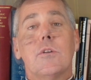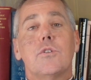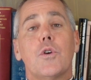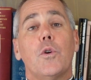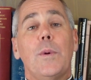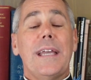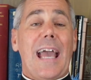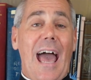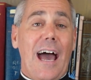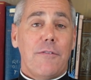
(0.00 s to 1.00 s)
So the
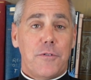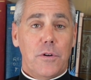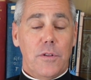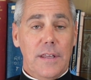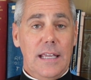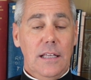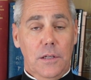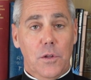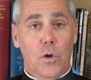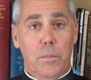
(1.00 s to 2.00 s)
week after the
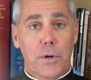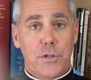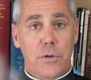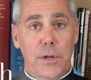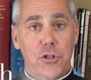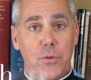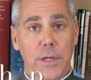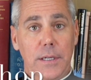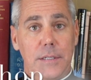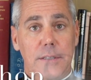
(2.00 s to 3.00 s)
Healing the Whole Person
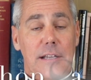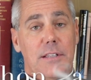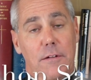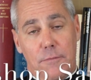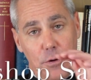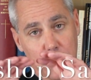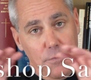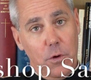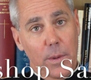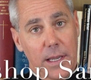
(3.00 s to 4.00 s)
retreat, that's that first
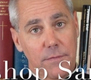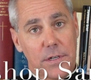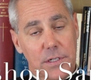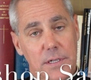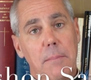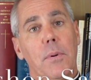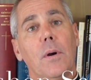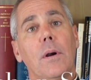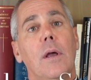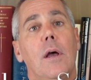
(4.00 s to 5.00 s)
full week of
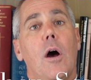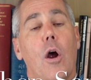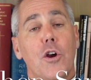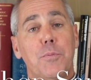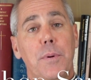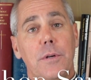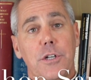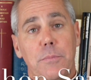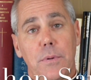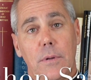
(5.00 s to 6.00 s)
December,
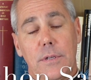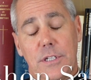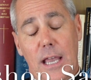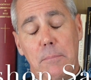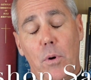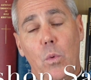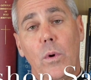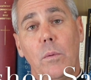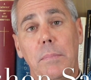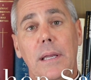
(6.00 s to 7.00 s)
Archbishop Sample
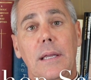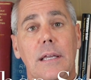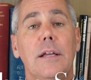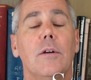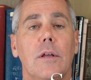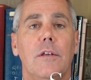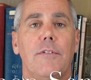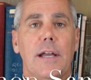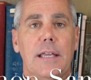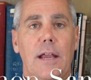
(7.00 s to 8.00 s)
will be here in the
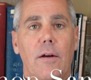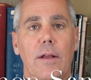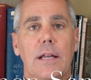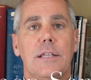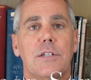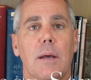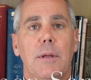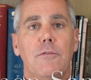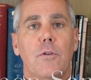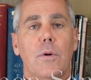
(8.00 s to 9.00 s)
Vicariate. He's
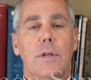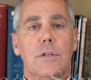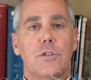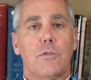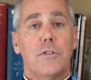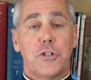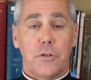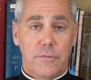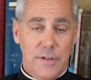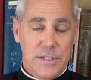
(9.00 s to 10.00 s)
coming for his
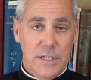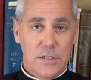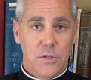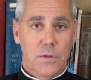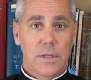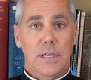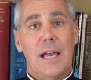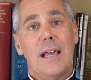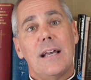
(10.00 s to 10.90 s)
official visit to the